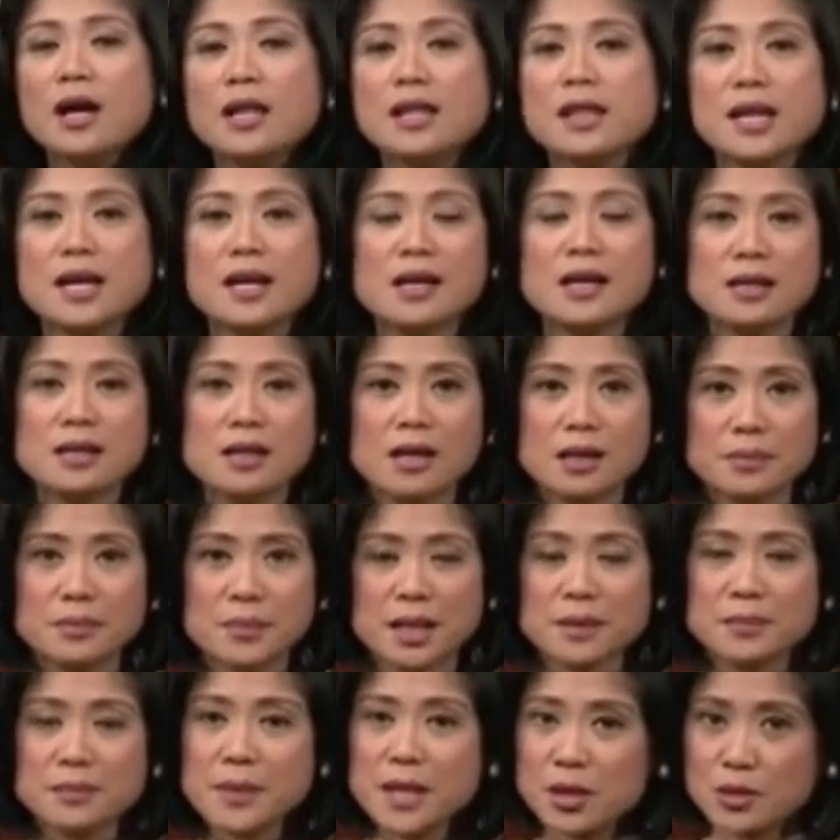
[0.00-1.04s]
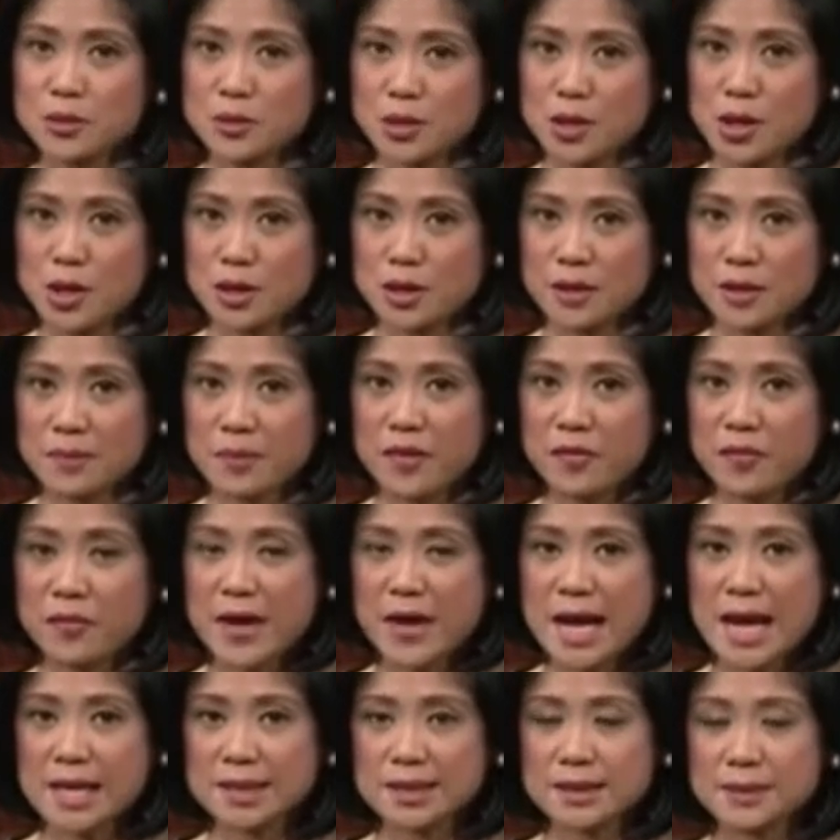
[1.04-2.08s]
the annulment may no longer be
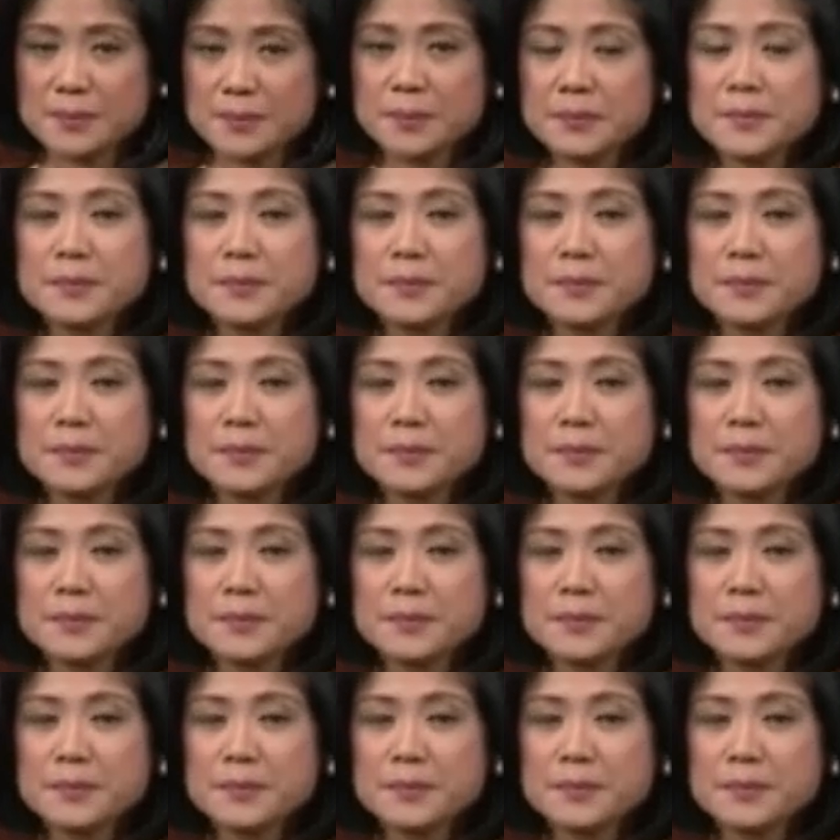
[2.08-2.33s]
filed.